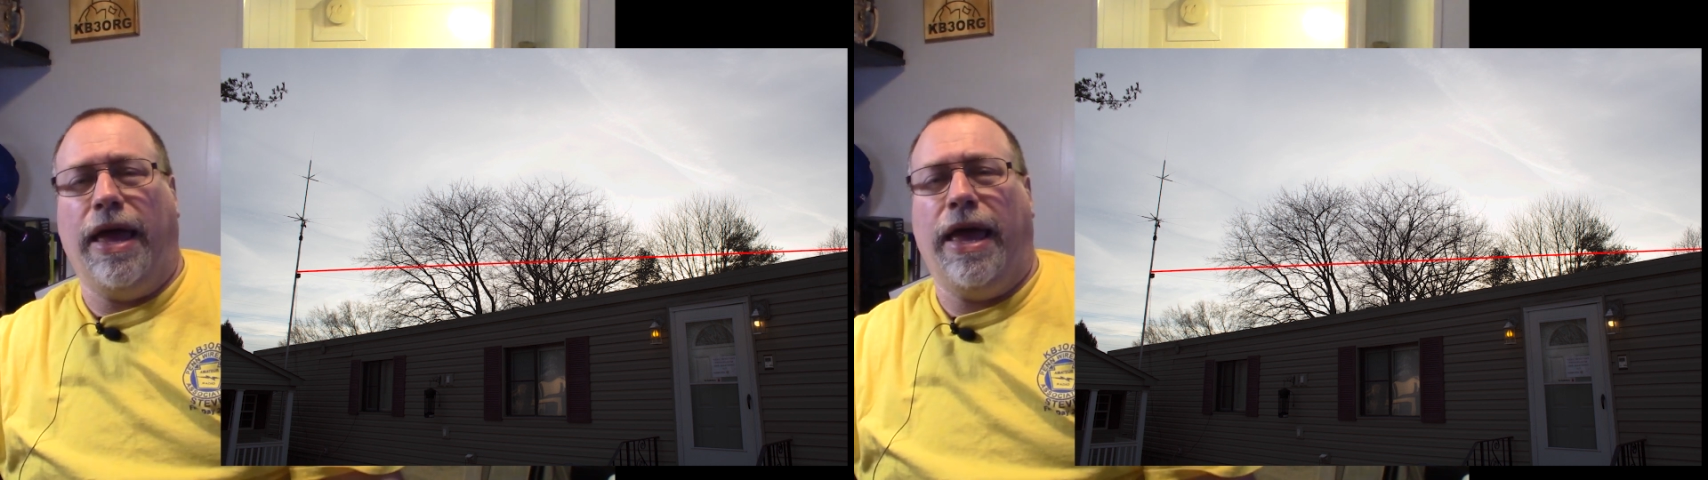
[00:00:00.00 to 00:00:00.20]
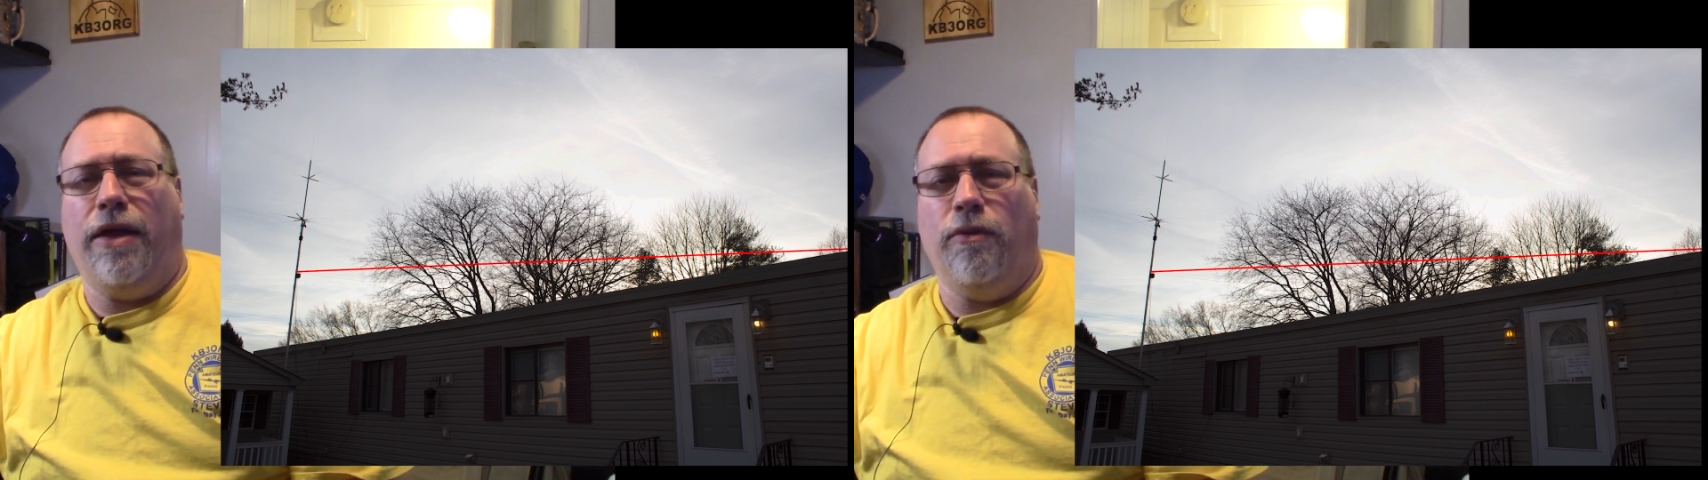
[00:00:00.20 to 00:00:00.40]

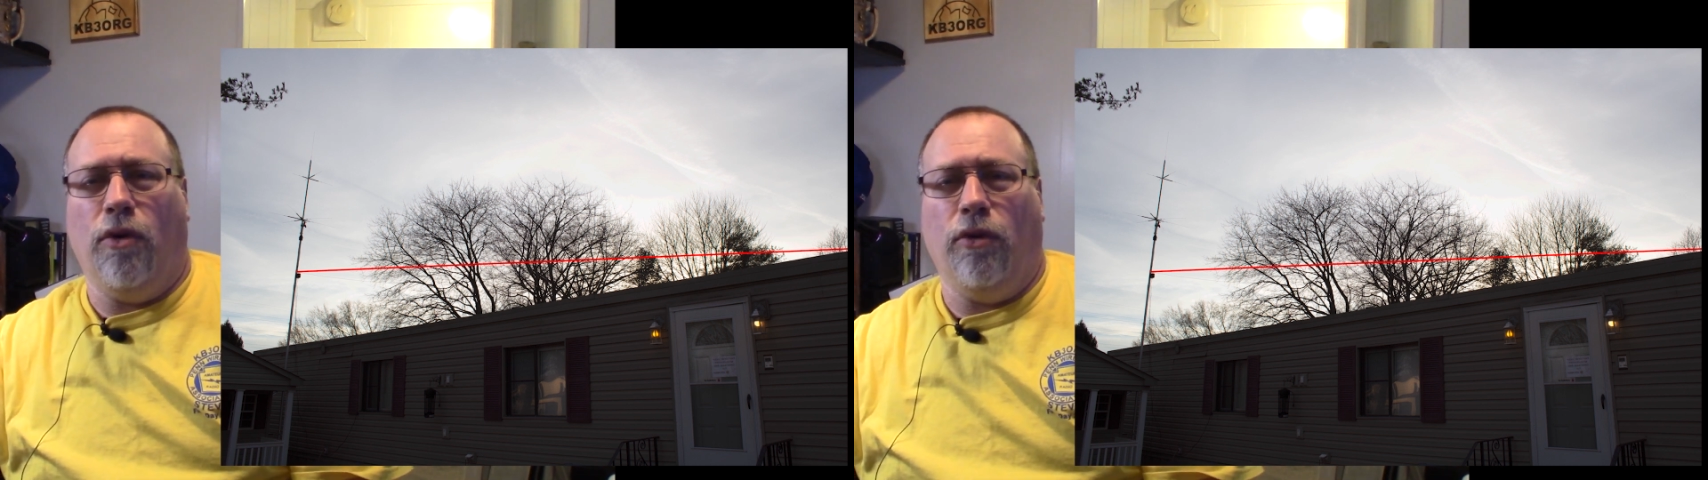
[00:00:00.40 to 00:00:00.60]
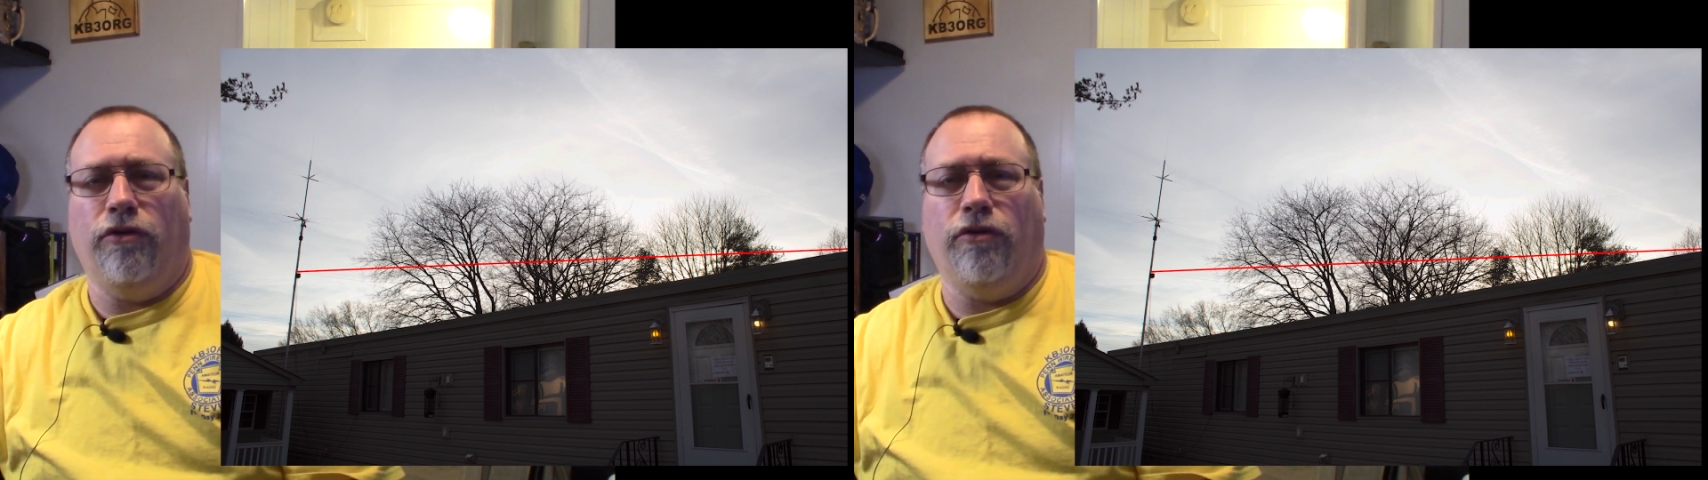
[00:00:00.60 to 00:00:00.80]
and
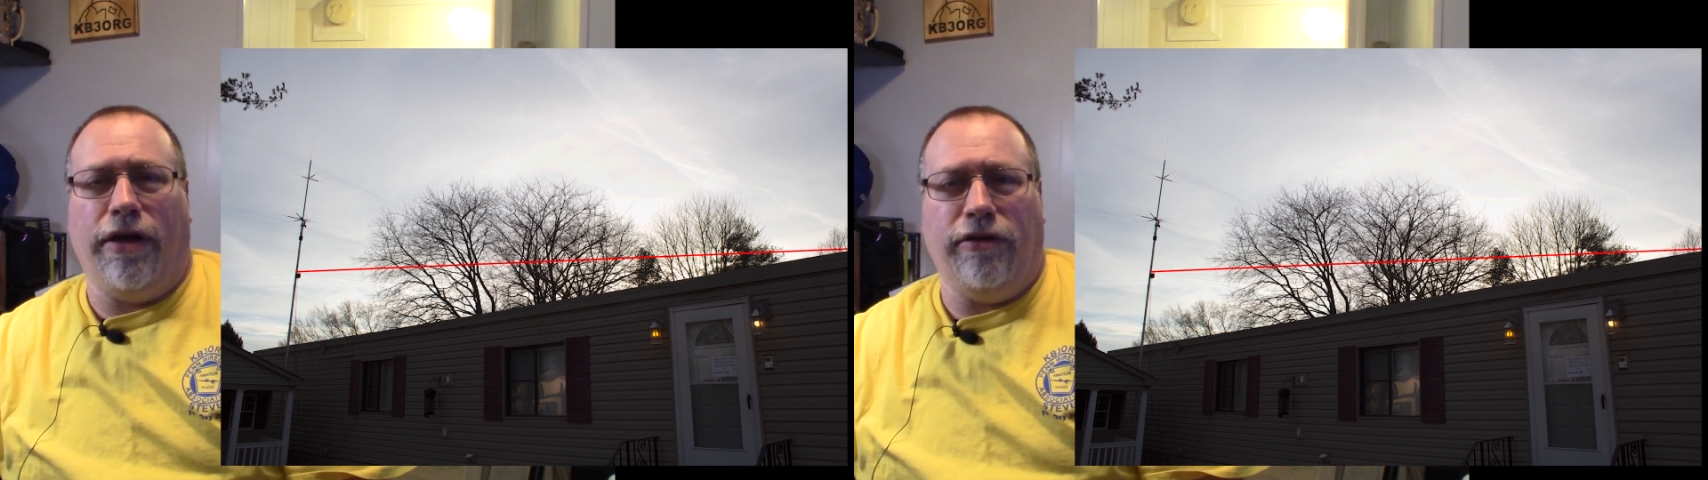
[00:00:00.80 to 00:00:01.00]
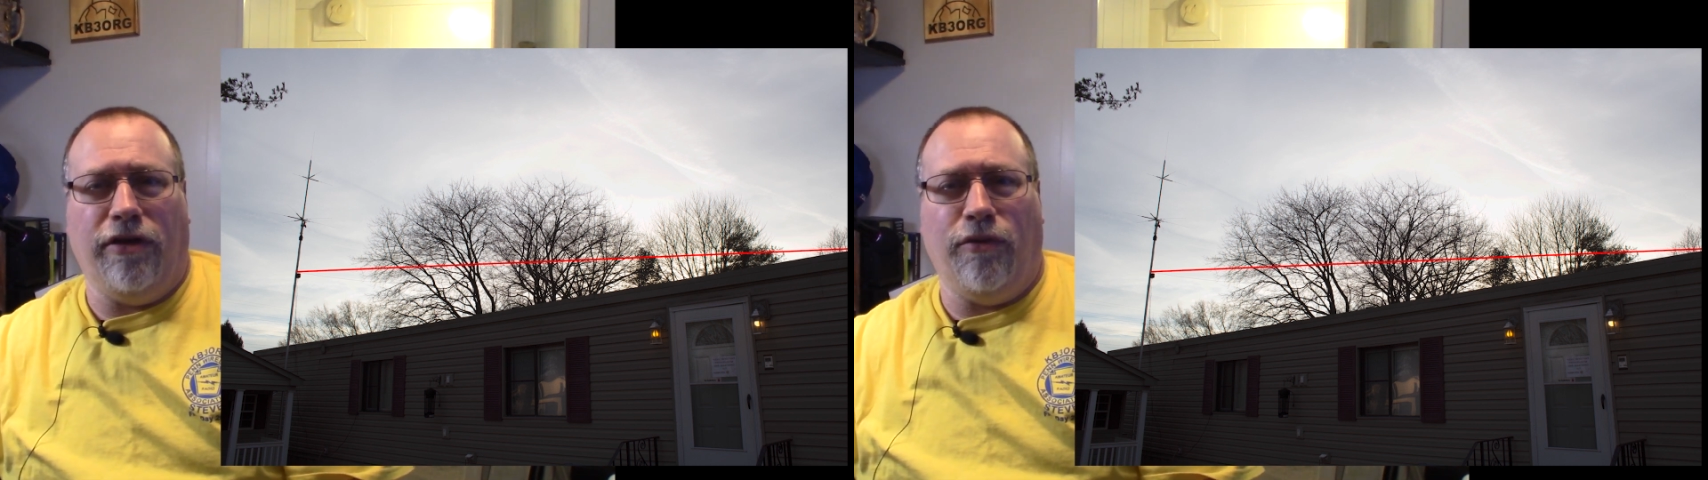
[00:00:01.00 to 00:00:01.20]
we'll
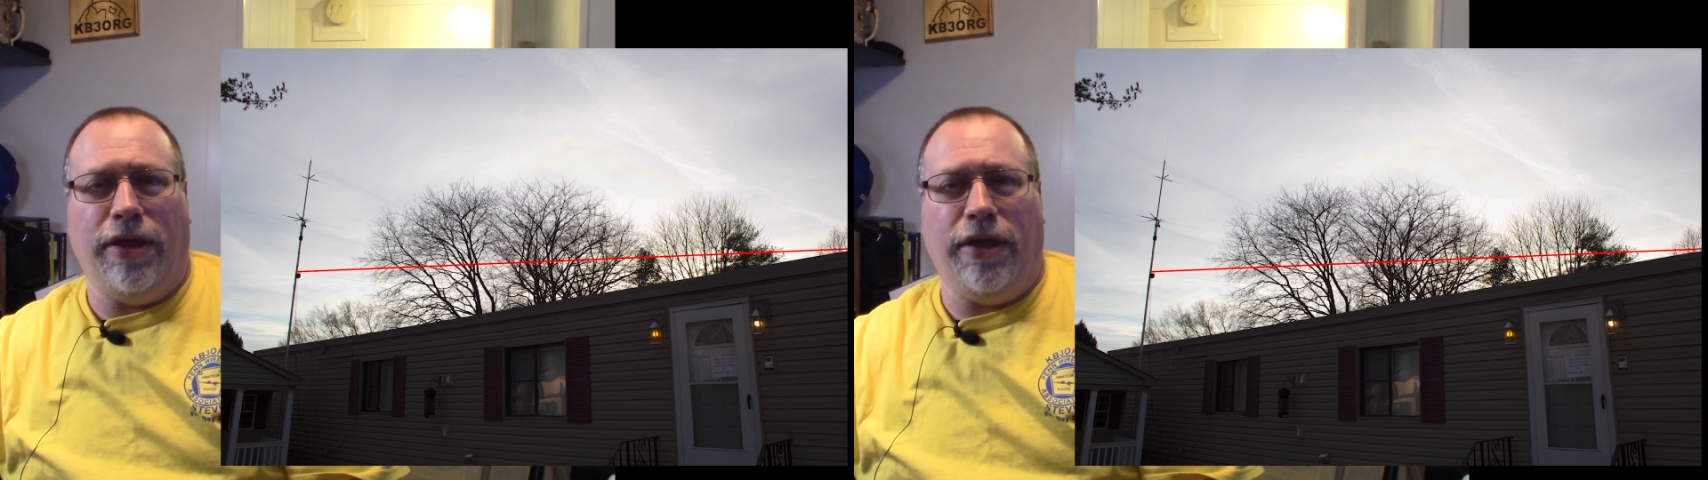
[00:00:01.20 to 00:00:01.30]
try and see if